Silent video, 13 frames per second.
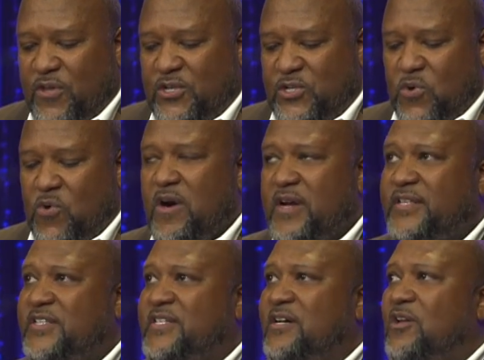the door
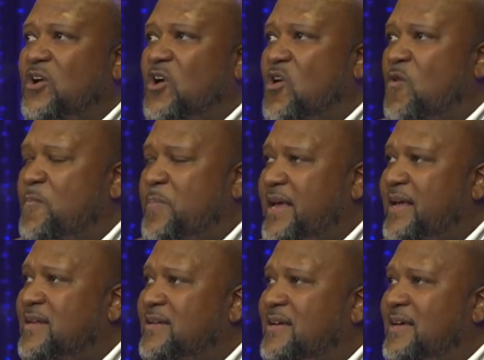is still
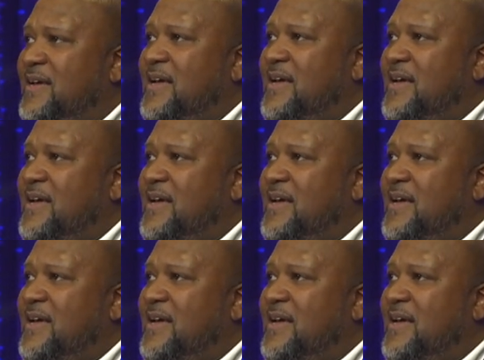open,